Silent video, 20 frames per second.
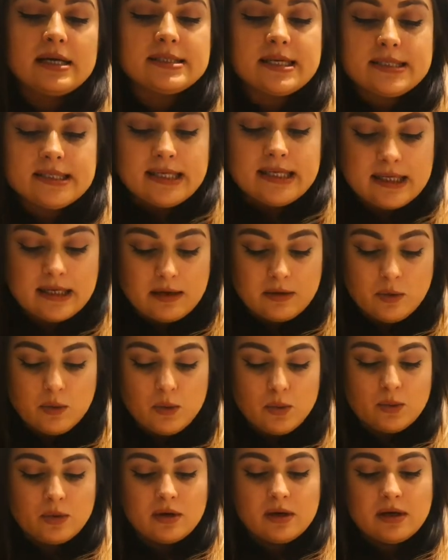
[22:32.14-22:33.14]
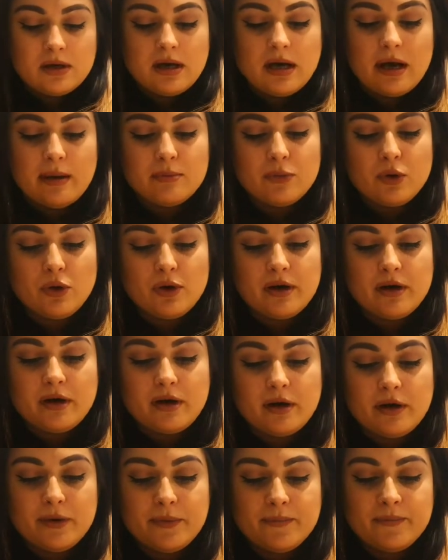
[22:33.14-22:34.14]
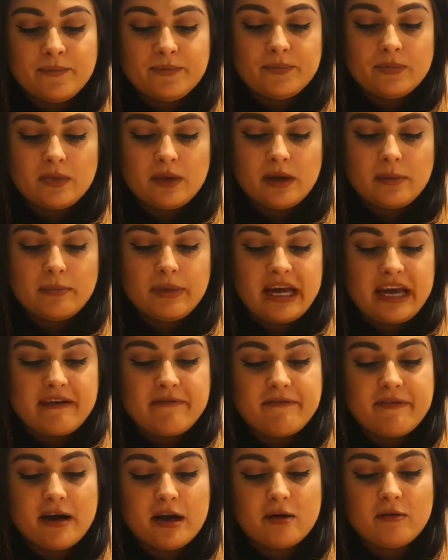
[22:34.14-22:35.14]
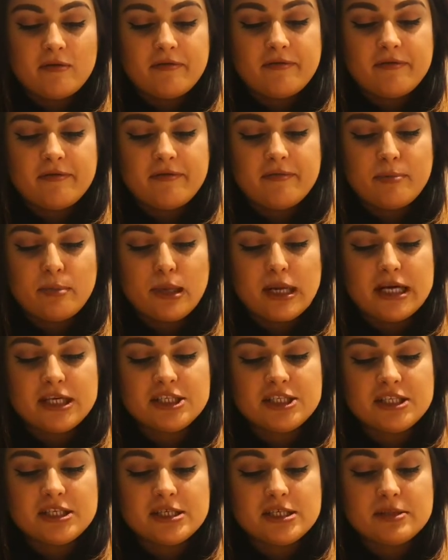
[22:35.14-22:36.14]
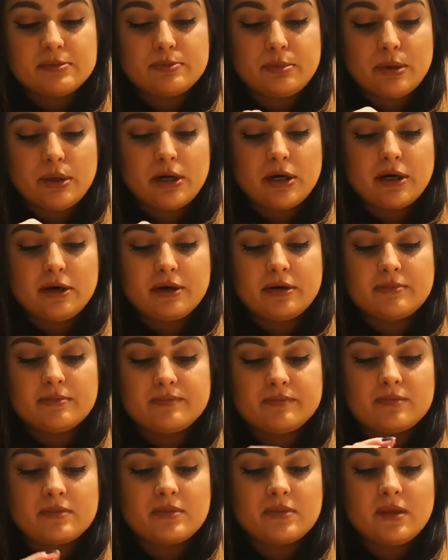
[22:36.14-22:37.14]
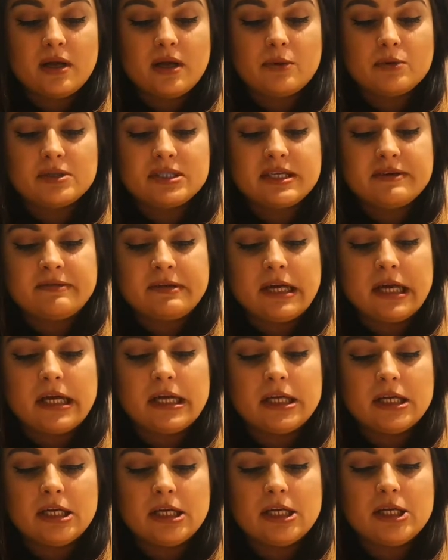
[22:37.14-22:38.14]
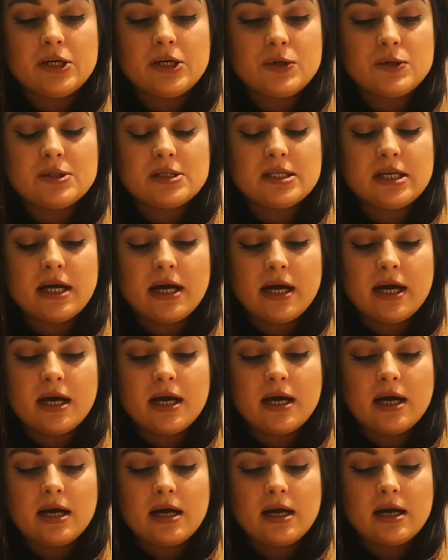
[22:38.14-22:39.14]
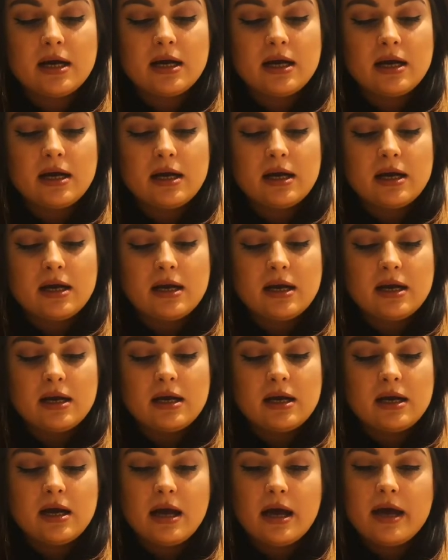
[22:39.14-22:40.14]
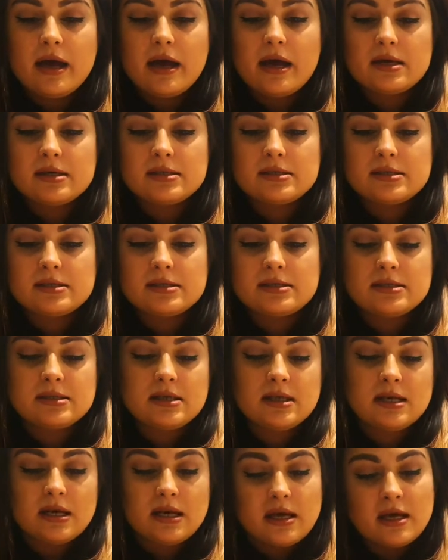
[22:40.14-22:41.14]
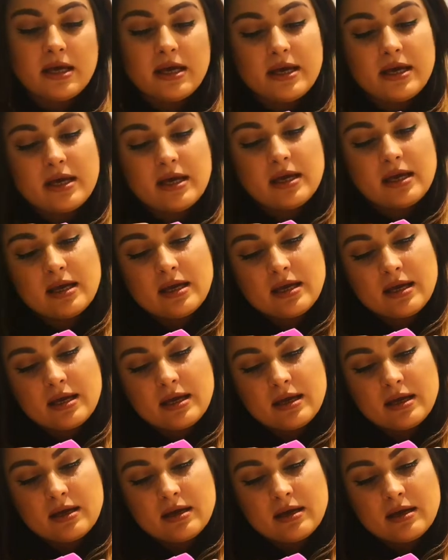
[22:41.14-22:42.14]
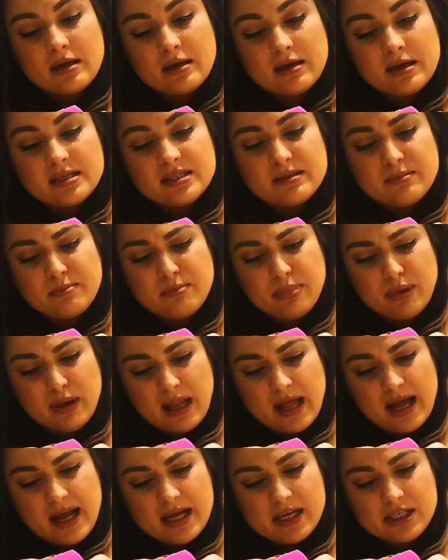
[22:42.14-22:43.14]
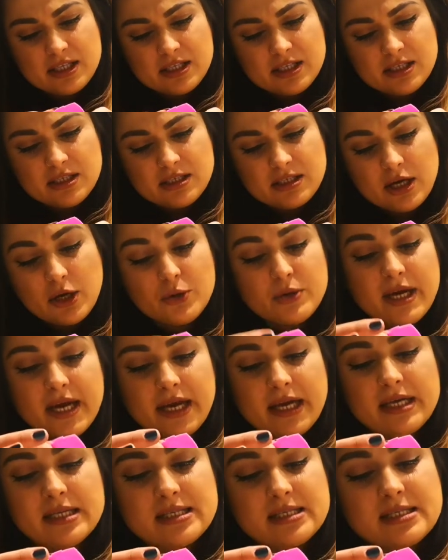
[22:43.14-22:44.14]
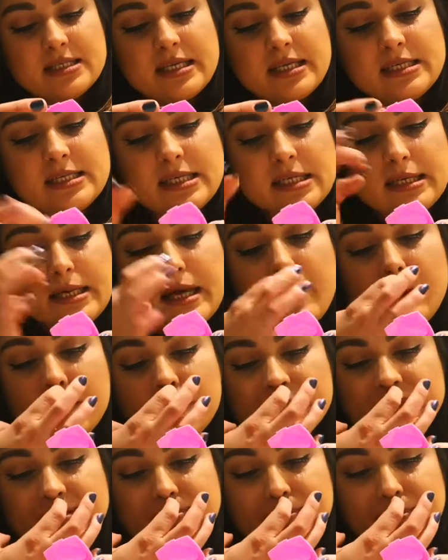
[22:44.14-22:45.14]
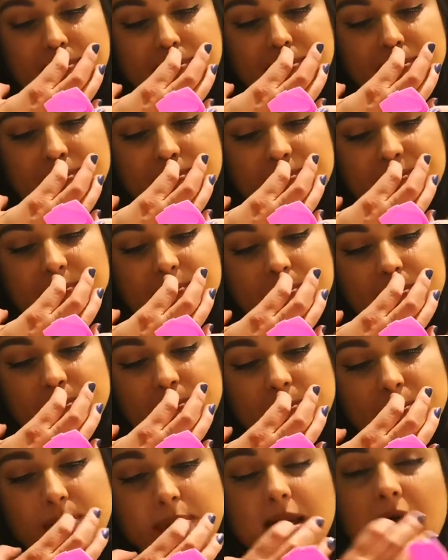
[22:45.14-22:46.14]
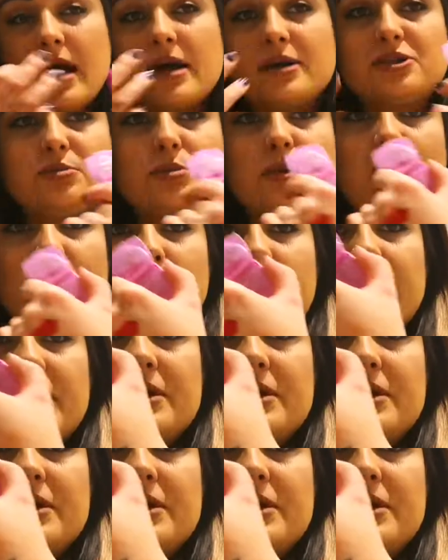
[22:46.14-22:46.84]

As I said, I'm not a big fan of blushes, but I would definitely use that as, it's a blush. Oh yeah, it's 16 hours blush, but I